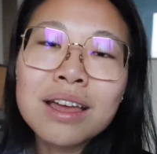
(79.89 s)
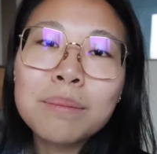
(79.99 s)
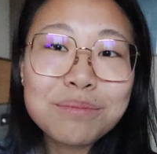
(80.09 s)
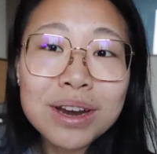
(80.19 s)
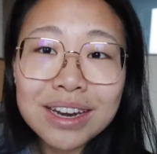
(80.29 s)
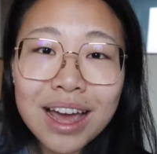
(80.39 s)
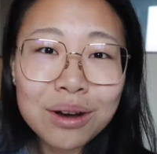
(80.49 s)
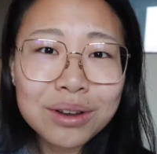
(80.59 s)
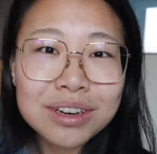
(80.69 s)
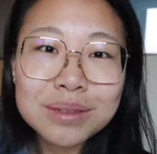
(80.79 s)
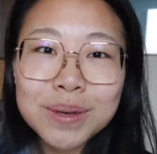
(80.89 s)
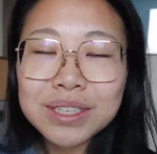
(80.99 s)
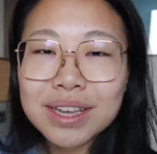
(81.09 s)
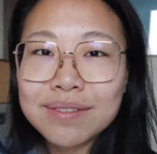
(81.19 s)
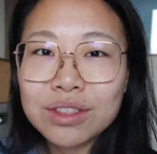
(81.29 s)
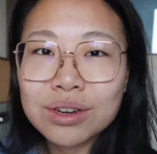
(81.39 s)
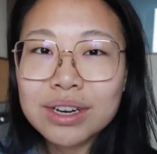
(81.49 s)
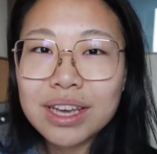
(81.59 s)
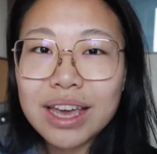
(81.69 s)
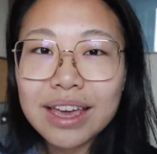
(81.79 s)
Right now it is about
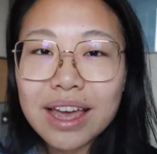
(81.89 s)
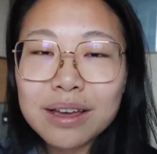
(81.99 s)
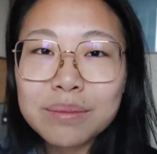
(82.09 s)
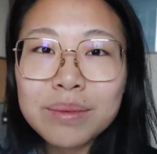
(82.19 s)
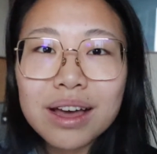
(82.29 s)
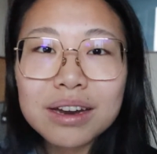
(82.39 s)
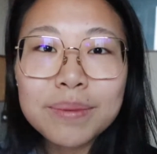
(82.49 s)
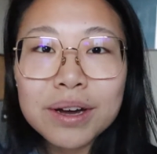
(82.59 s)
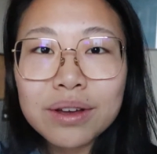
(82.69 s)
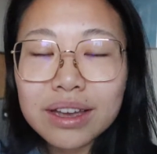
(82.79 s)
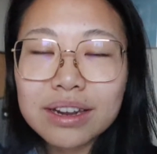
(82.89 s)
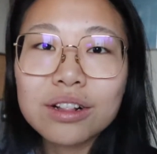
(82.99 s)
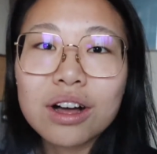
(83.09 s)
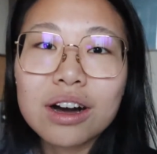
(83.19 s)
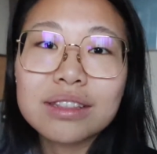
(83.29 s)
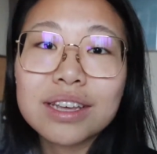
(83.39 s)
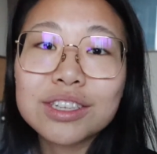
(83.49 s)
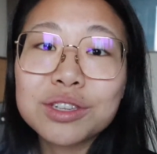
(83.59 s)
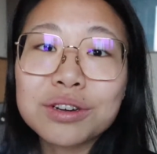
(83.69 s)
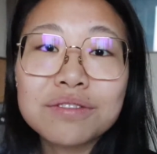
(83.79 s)
7:30 a.m. At about 8 o'clock they
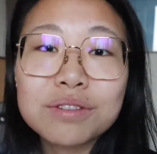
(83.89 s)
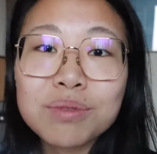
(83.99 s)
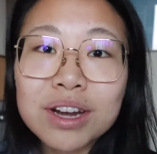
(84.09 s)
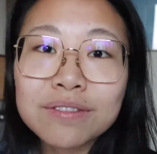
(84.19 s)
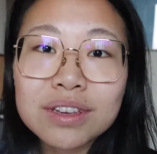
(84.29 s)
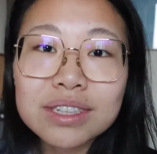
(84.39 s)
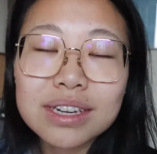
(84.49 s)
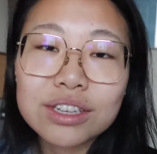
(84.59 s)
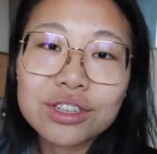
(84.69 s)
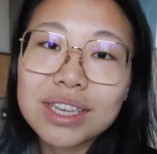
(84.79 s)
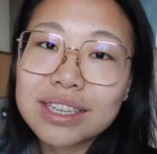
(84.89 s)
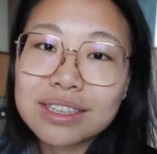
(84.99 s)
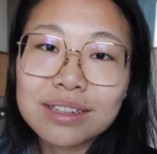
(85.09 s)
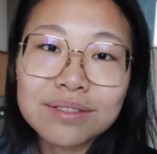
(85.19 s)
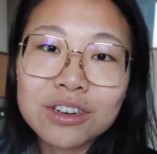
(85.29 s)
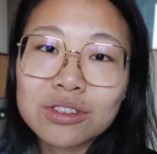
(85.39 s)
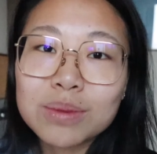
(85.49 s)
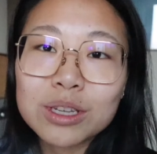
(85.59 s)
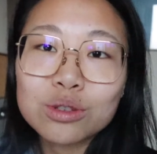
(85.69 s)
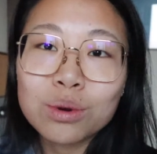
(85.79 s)
serve breakfast and it just gets delivered to
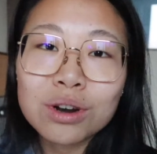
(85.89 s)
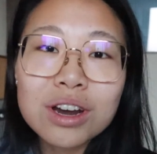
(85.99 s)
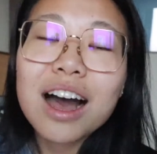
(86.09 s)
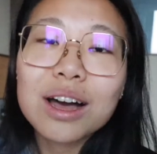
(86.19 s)
my door.